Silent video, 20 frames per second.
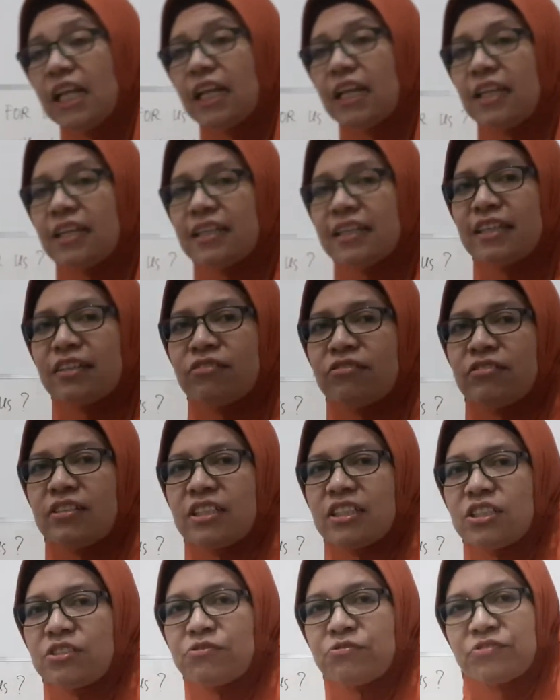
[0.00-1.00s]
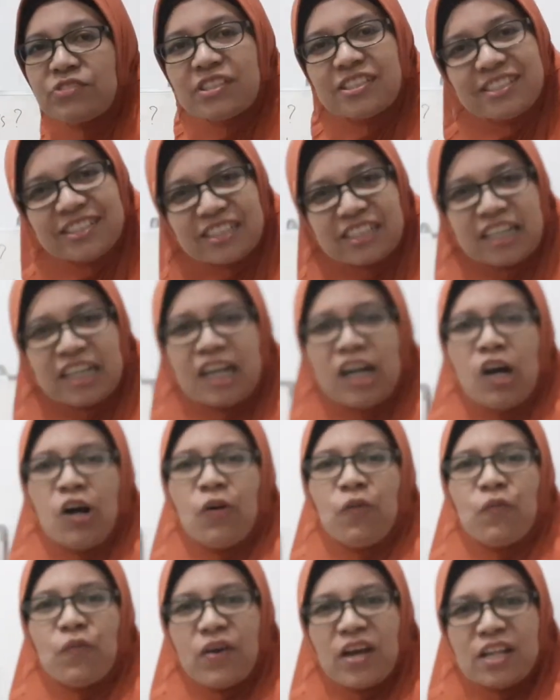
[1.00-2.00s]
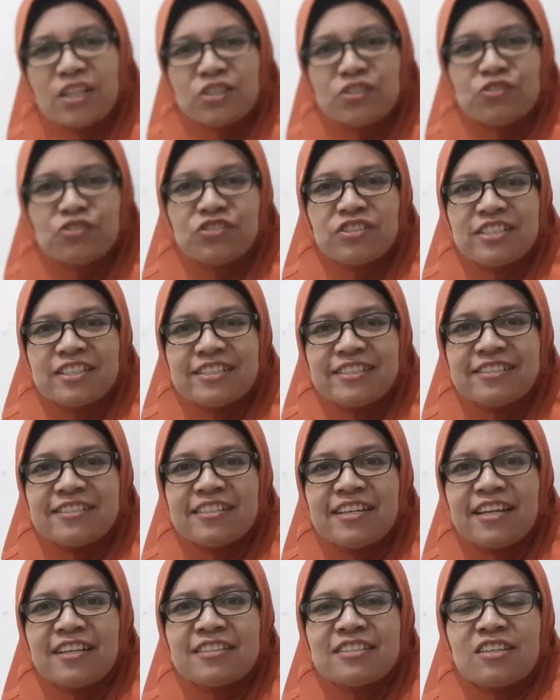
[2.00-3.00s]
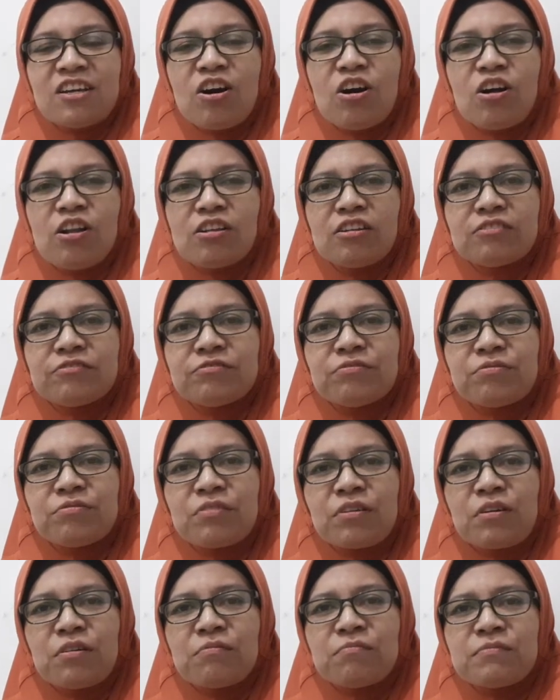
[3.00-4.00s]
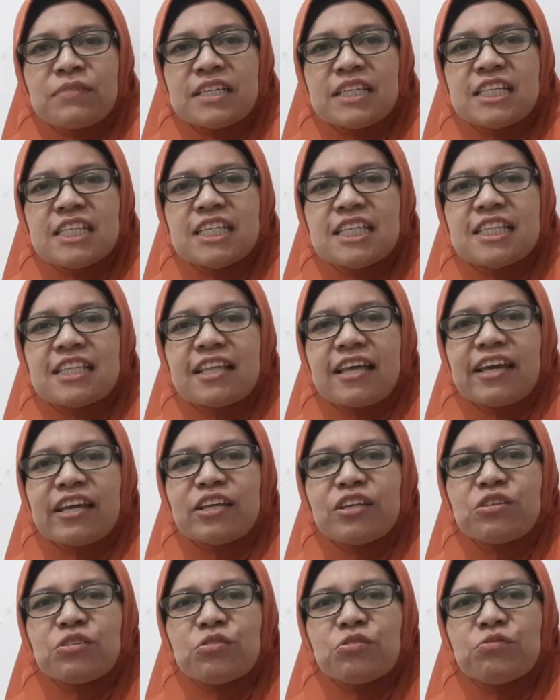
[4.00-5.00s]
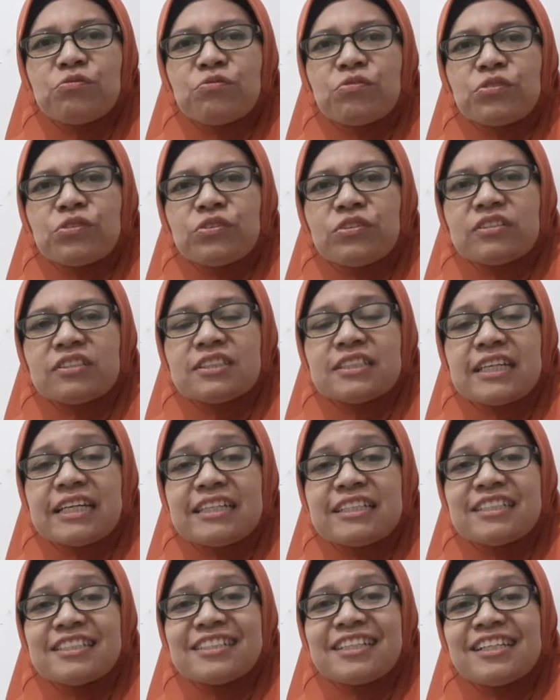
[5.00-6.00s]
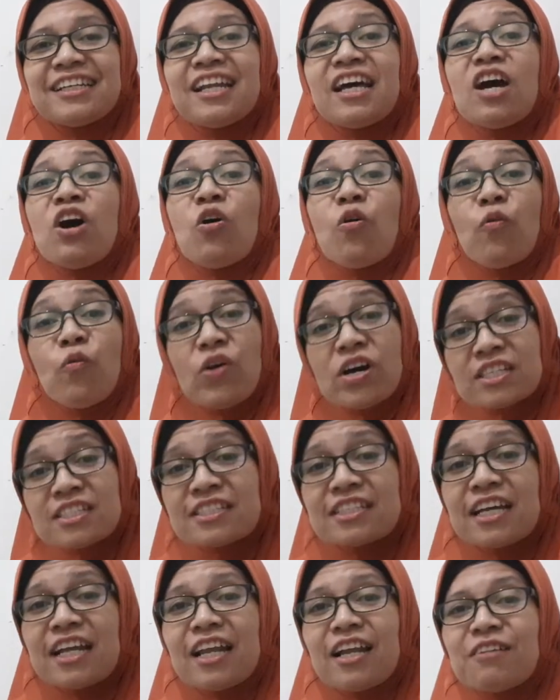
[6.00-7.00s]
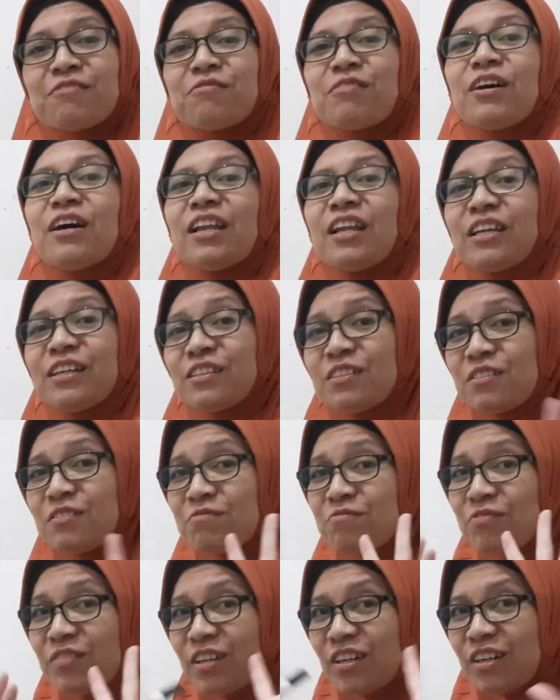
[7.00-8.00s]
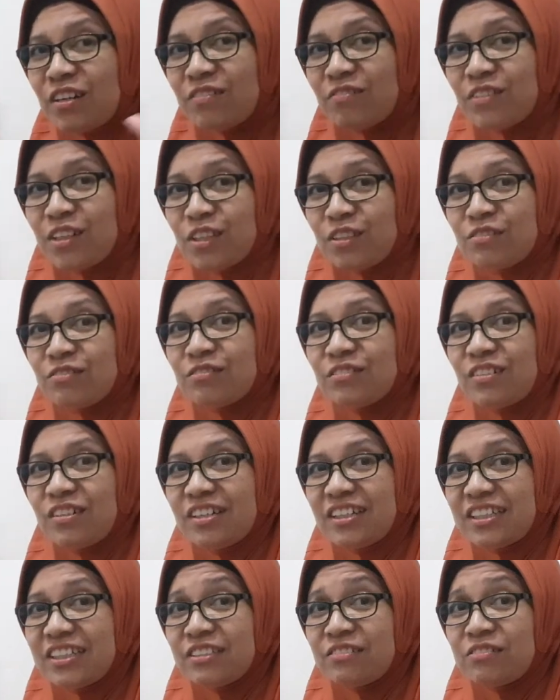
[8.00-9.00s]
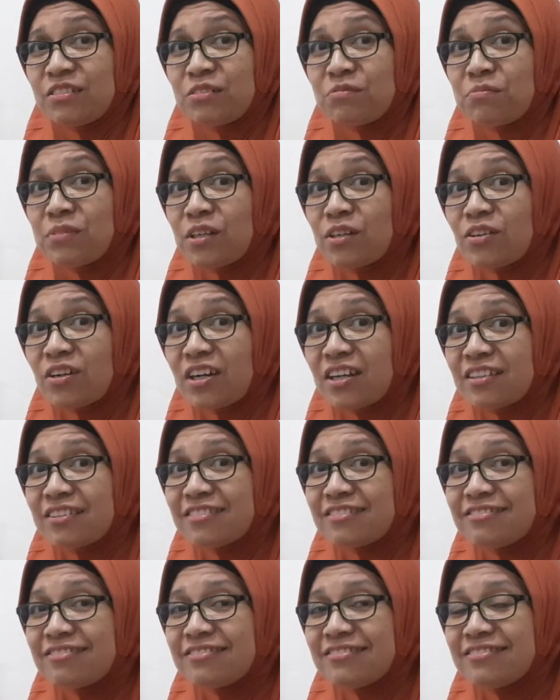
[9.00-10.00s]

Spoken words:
language feature. Well, students, that's all from me. Thank you for your attention. Wassalamualaikum warahmatullahi wabarakatuh.